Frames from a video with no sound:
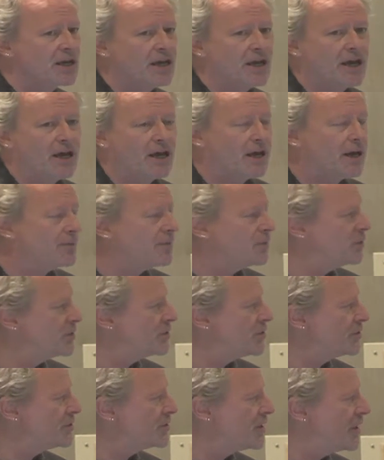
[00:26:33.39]
that was
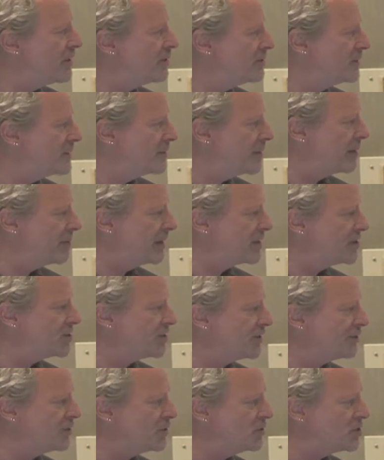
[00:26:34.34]
also to be
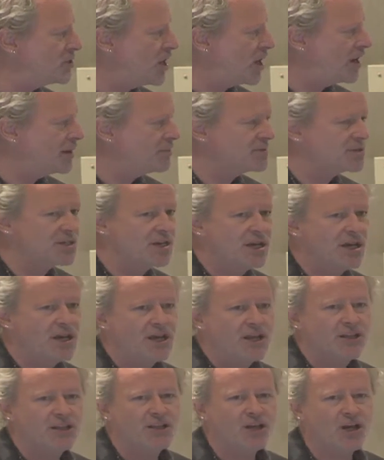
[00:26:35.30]
mentioned a few times,
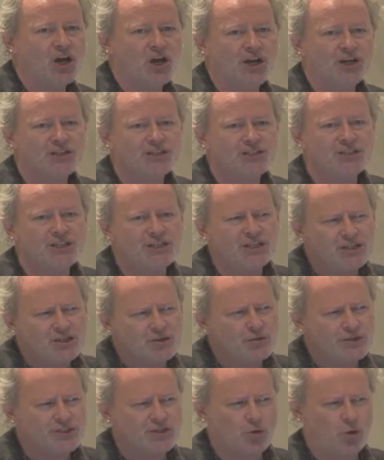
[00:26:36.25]
the
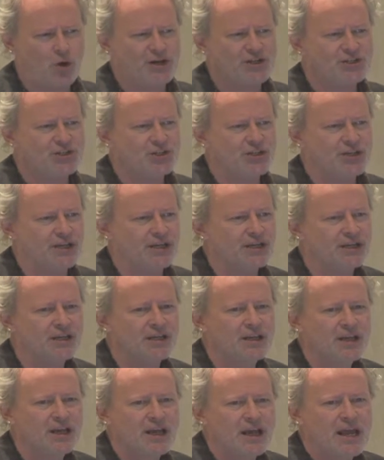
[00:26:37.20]
continuous questioning
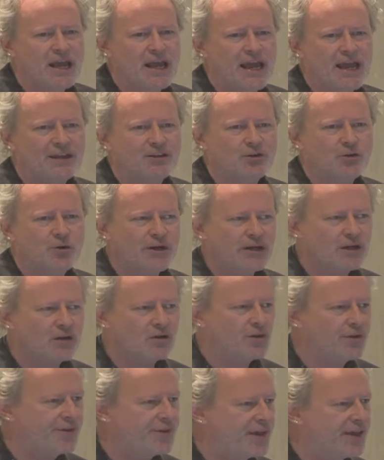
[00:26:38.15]
and
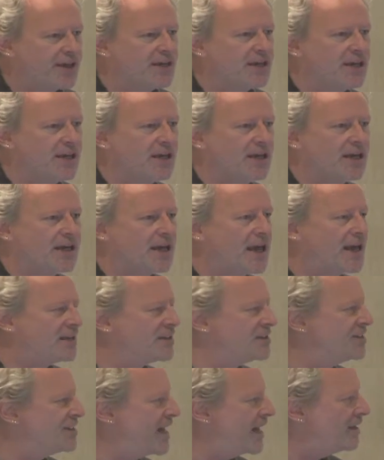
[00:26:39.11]
critical thinking
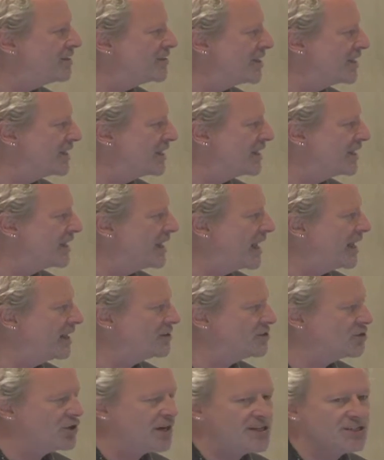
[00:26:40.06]
and doubting
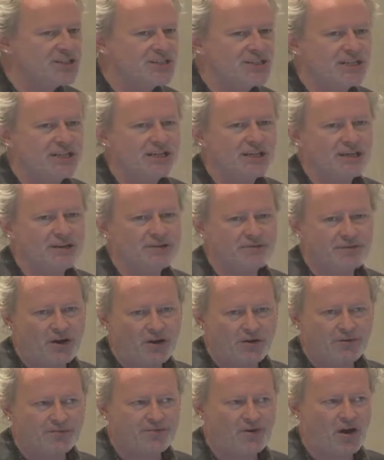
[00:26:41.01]
and tracing and
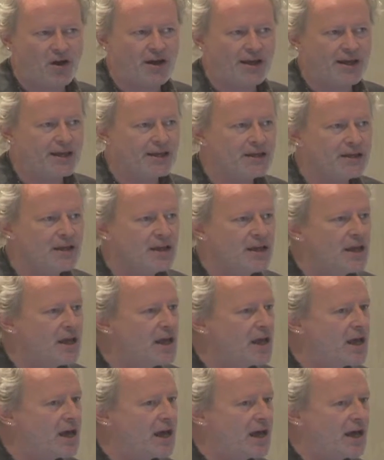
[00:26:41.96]
verifying
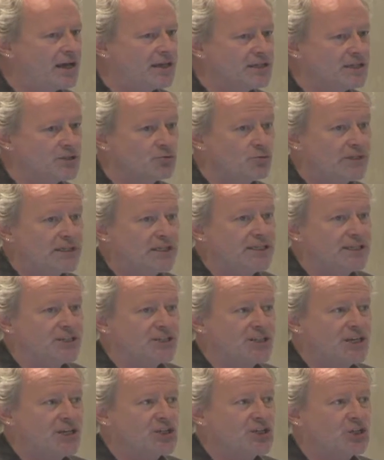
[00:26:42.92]
is really
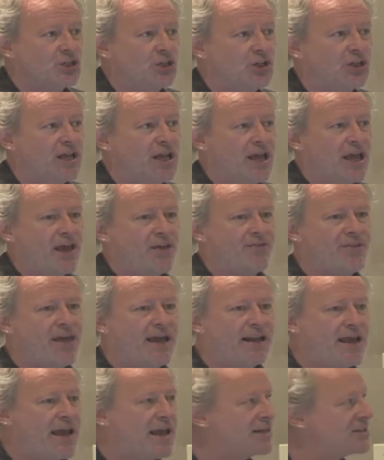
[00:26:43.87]
essential. And
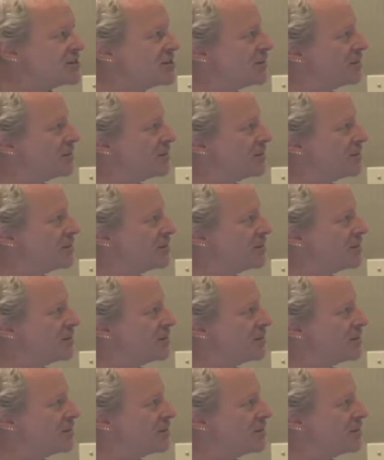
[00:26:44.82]
that has to